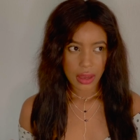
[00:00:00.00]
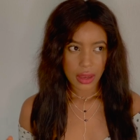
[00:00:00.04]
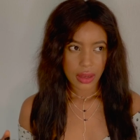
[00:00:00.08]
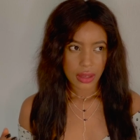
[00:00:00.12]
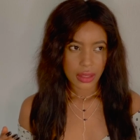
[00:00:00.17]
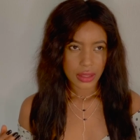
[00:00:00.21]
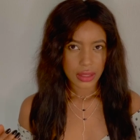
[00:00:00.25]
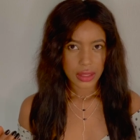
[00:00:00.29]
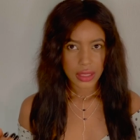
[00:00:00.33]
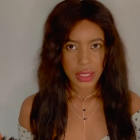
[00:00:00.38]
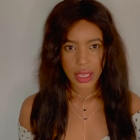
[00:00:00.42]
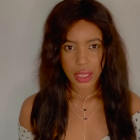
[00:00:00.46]

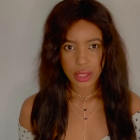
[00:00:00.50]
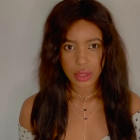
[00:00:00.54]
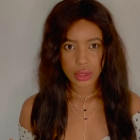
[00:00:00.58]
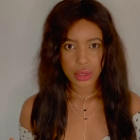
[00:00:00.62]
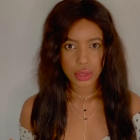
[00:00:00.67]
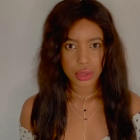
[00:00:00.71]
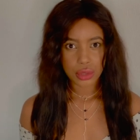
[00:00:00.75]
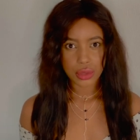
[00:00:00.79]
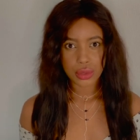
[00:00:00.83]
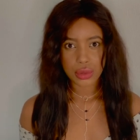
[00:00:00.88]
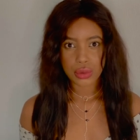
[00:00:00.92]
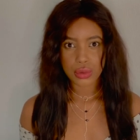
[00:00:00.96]
tend
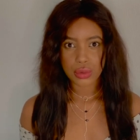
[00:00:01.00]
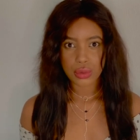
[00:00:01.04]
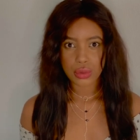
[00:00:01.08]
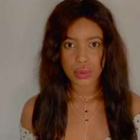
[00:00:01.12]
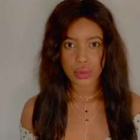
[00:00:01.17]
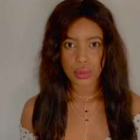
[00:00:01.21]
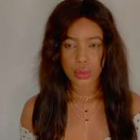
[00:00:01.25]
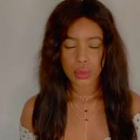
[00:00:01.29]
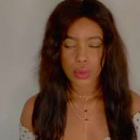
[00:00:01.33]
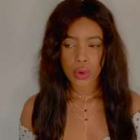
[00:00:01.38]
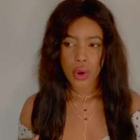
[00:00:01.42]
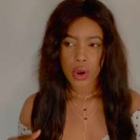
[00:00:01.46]
to
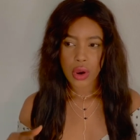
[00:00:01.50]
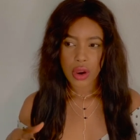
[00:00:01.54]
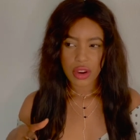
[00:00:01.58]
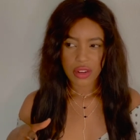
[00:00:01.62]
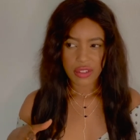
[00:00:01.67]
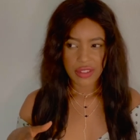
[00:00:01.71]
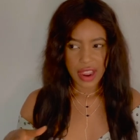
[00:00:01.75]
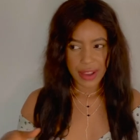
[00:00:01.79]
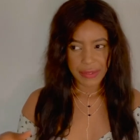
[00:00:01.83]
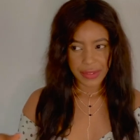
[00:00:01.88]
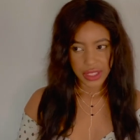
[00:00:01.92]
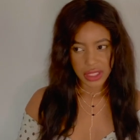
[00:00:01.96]

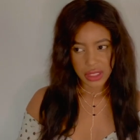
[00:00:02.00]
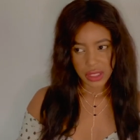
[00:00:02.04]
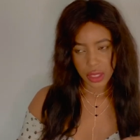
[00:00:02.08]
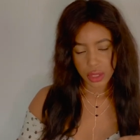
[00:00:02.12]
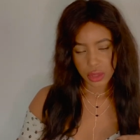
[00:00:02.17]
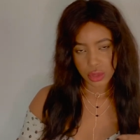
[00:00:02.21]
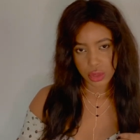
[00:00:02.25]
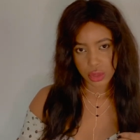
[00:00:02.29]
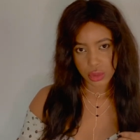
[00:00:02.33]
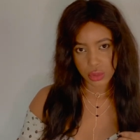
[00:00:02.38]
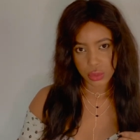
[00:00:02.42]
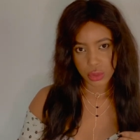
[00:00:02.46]
gravitate
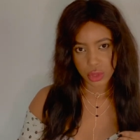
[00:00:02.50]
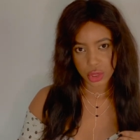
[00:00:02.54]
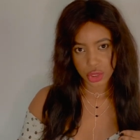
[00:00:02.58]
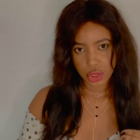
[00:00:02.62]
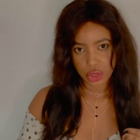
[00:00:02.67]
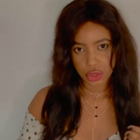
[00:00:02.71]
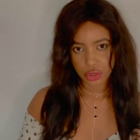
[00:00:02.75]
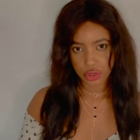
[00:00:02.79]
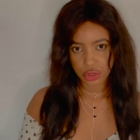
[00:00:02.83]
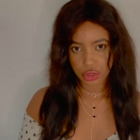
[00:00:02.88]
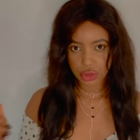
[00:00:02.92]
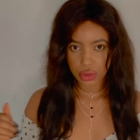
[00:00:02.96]
towards
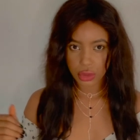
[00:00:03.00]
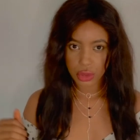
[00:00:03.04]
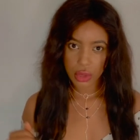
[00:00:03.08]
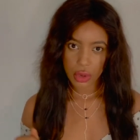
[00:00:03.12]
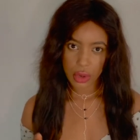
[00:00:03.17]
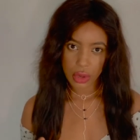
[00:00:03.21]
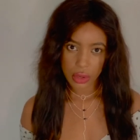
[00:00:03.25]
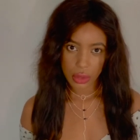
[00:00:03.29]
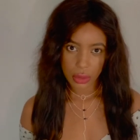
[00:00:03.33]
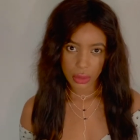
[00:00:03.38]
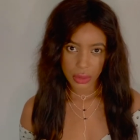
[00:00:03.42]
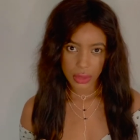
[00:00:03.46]
neutral
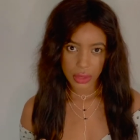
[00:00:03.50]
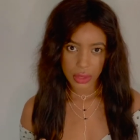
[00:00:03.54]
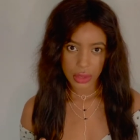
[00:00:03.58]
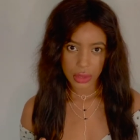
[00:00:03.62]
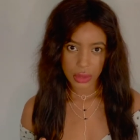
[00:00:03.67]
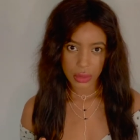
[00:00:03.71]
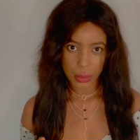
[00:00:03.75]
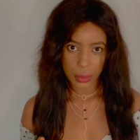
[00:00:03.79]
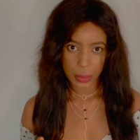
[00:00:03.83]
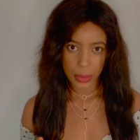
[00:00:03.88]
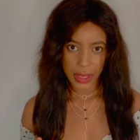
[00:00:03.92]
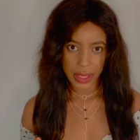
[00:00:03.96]
colors
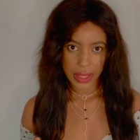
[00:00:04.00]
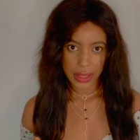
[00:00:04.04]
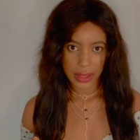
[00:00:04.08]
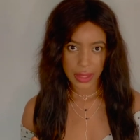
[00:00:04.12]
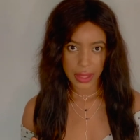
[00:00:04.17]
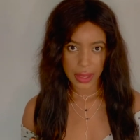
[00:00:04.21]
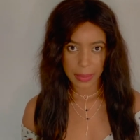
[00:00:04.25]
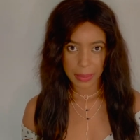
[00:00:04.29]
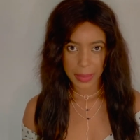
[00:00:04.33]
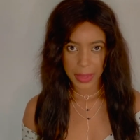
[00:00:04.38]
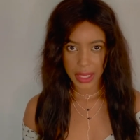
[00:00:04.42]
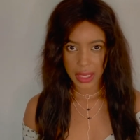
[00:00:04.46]
when they
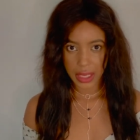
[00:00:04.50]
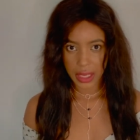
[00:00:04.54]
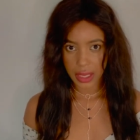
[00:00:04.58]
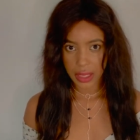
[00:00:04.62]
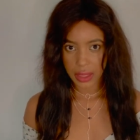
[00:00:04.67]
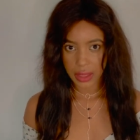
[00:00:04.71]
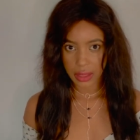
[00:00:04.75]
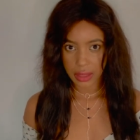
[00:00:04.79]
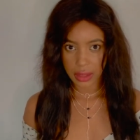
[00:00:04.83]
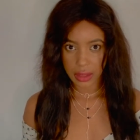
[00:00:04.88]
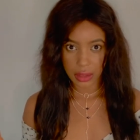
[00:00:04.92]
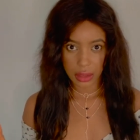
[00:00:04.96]
are
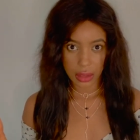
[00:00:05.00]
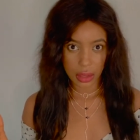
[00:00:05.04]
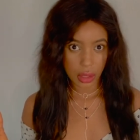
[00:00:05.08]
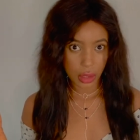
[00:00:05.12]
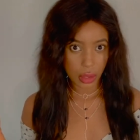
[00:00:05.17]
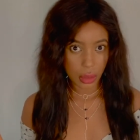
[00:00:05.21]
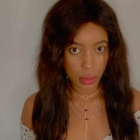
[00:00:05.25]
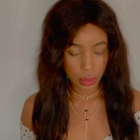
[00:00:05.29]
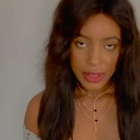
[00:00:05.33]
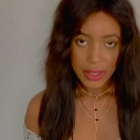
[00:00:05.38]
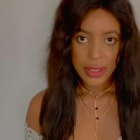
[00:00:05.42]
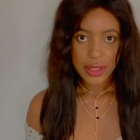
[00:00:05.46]
making their
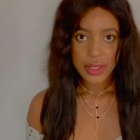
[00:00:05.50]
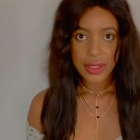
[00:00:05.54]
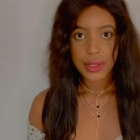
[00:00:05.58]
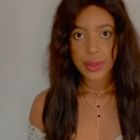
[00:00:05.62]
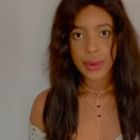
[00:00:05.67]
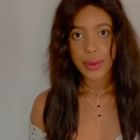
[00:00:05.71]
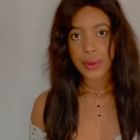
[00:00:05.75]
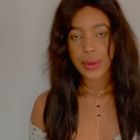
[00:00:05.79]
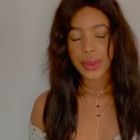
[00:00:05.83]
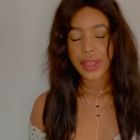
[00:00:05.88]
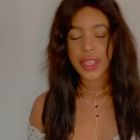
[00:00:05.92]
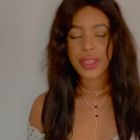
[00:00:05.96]
clothes
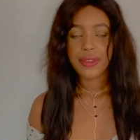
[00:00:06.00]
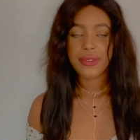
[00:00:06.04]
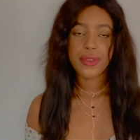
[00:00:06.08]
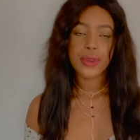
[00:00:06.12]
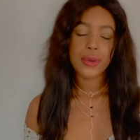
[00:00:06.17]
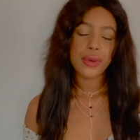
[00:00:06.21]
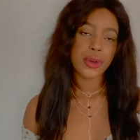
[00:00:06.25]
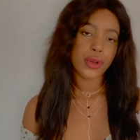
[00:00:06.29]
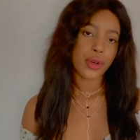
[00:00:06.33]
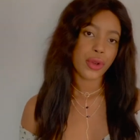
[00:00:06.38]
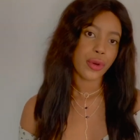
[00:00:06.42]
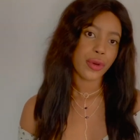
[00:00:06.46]
so if
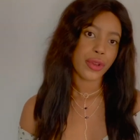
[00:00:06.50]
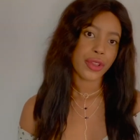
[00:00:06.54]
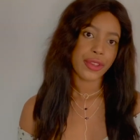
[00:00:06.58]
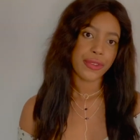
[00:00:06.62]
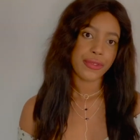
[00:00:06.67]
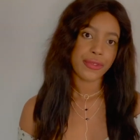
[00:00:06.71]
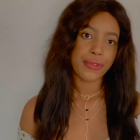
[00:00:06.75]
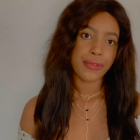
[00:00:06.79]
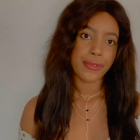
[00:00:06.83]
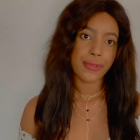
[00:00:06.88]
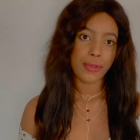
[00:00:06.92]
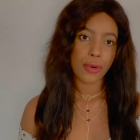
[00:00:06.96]
you're going
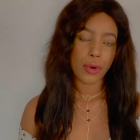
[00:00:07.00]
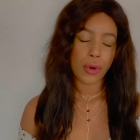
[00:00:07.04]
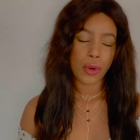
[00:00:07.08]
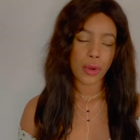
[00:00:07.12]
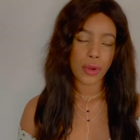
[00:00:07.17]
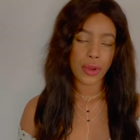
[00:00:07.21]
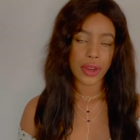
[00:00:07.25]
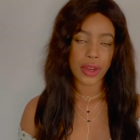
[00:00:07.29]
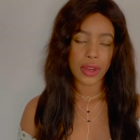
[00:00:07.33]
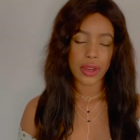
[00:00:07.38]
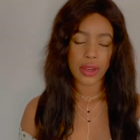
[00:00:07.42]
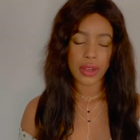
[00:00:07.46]
for
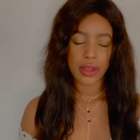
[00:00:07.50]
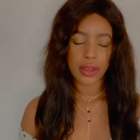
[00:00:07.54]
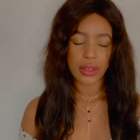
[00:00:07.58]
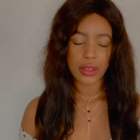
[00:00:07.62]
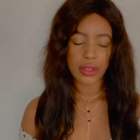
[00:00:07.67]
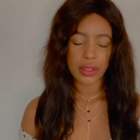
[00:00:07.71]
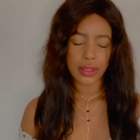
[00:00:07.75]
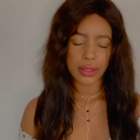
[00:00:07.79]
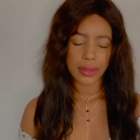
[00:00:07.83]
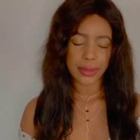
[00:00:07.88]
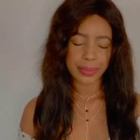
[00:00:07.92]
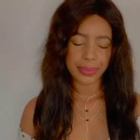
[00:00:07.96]

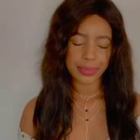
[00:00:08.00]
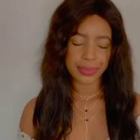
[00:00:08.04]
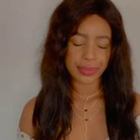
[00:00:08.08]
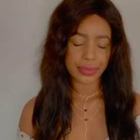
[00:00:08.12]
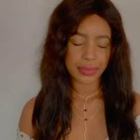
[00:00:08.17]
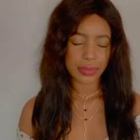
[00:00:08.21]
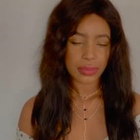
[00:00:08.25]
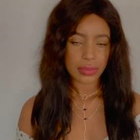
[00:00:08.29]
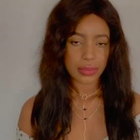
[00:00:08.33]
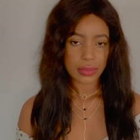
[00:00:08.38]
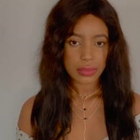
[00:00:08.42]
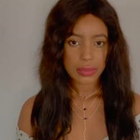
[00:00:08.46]
um,
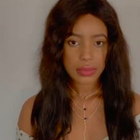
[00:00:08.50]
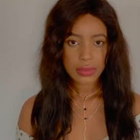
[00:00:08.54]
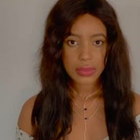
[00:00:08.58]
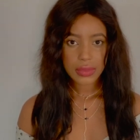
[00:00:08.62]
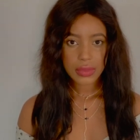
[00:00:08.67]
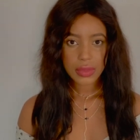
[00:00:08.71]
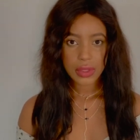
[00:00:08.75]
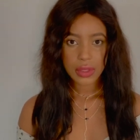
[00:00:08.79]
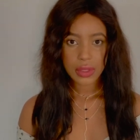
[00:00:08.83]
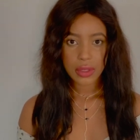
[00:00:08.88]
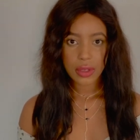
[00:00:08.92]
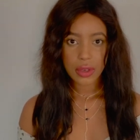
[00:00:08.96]

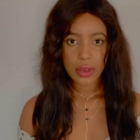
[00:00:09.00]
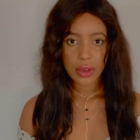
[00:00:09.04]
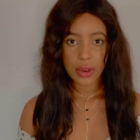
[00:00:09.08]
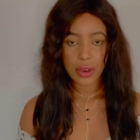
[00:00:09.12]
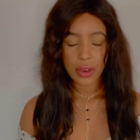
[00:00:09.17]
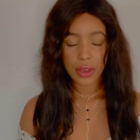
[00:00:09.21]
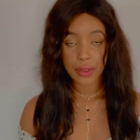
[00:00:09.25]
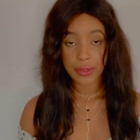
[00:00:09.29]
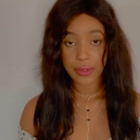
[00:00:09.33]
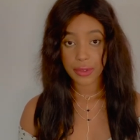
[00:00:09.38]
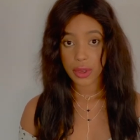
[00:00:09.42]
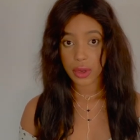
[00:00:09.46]

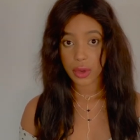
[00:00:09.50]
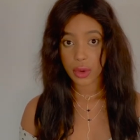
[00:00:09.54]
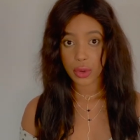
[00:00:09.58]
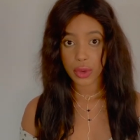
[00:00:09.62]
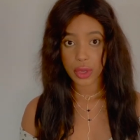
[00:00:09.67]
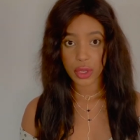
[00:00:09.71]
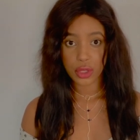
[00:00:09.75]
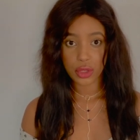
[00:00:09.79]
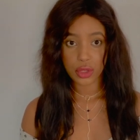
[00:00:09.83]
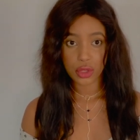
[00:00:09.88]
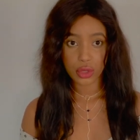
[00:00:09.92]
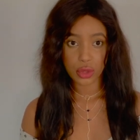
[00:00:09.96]
if you're
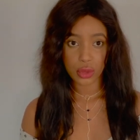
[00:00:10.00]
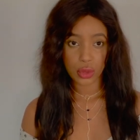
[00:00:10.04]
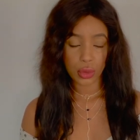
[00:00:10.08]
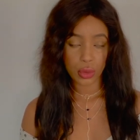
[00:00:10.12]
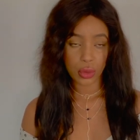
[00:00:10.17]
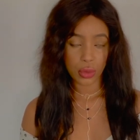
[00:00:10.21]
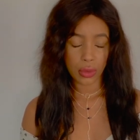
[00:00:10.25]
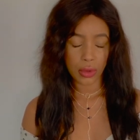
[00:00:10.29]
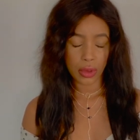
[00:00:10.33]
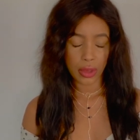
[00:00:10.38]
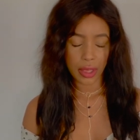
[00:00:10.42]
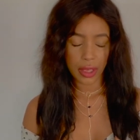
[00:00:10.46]
going to
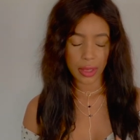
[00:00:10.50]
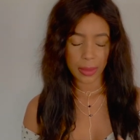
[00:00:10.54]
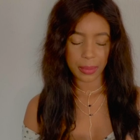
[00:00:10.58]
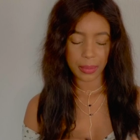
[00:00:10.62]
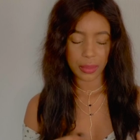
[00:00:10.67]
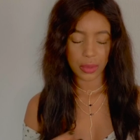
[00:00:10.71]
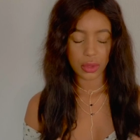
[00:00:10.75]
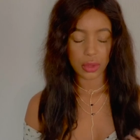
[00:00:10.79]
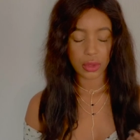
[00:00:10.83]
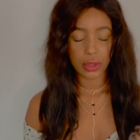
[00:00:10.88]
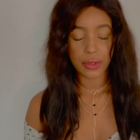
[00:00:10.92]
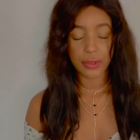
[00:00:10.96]
um,
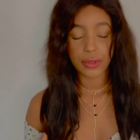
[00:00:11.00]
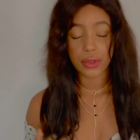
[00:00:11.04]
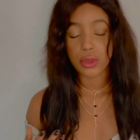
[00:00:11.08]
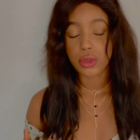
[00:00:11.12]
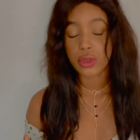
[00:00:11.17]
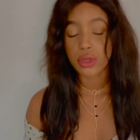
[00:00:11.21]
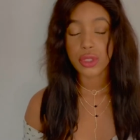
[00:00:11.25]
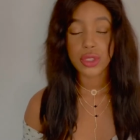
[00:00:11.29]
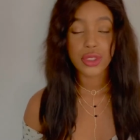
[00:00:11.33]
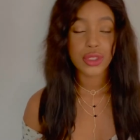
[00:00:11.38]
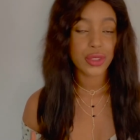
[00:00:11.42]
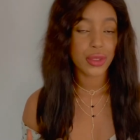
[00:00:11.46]
if you're
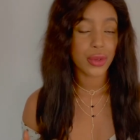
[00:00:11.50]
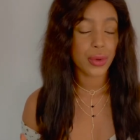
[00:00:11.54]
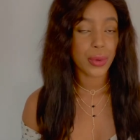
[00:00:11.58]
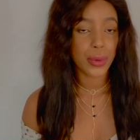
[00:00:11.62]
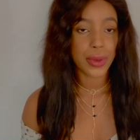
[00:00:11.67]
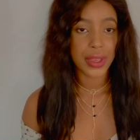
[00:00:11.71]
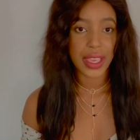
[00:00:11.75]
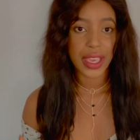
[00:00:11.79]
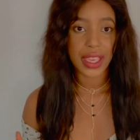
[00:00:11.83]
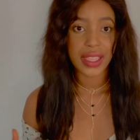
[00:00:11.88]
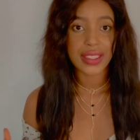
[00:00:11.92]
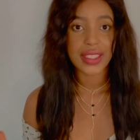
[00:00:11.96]
going to go
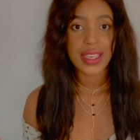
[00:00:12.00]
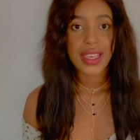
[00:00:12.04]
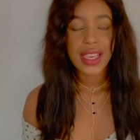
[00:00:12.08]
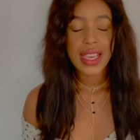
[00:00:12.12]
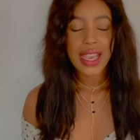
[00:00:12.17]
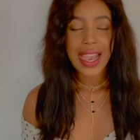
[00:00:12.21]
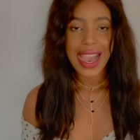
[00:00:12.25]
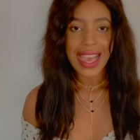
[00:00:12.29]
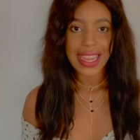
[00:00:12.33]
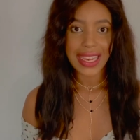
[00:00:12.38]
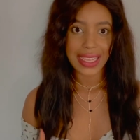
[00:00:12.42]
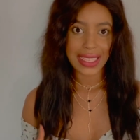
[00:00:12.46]
get
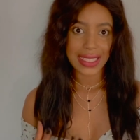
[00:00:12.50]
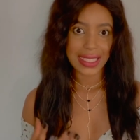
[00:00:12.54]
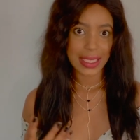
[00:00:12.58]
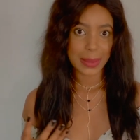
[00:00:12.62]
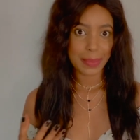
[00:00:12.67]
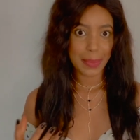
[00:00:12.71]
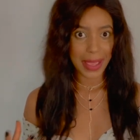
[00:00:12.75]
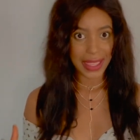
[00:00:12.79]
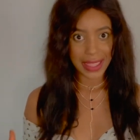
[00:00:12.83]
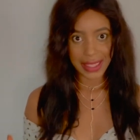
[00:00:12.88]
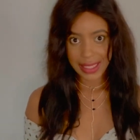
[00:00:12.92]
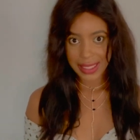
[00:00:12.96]
an
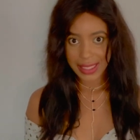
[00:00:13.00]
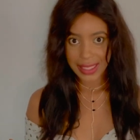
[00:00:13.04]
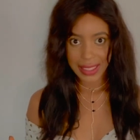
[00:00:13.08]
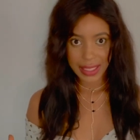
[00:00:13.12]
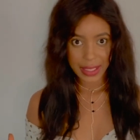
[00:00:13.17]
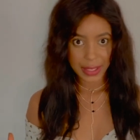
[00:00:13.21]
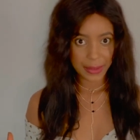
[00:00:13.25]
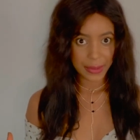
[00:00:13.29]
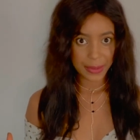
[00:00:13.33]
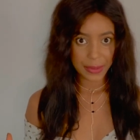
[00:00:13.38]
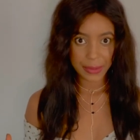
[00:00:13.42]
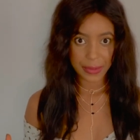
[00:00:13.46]

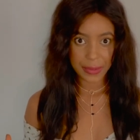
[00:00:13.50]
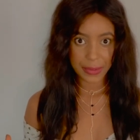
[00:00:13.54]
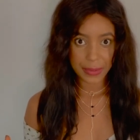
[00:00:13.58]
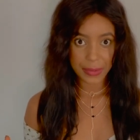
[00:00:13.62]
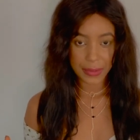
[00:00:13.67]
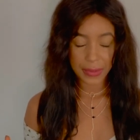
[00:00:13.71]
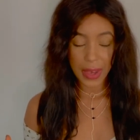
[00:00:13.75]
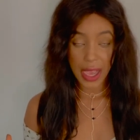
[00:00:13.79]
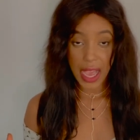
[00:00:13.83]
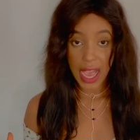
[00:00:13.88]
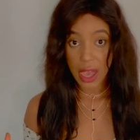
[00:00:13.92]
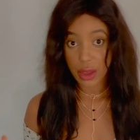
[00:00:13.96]
expensive
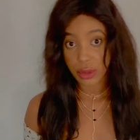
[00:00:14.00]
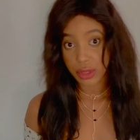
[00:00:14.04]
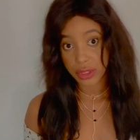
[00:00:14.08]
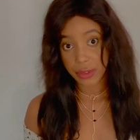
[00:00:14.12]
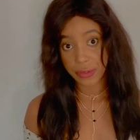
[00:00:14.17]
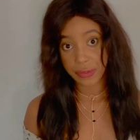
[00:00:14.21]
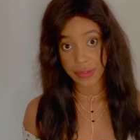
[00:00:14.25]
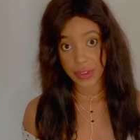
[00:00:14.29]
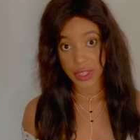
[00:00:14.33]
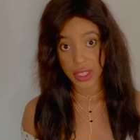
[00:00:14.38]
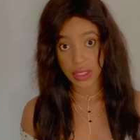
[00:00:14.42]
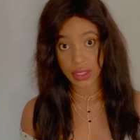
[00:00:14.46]

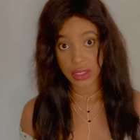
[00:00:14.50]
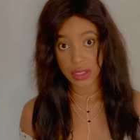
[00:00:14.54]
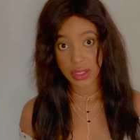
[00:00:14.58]
outfit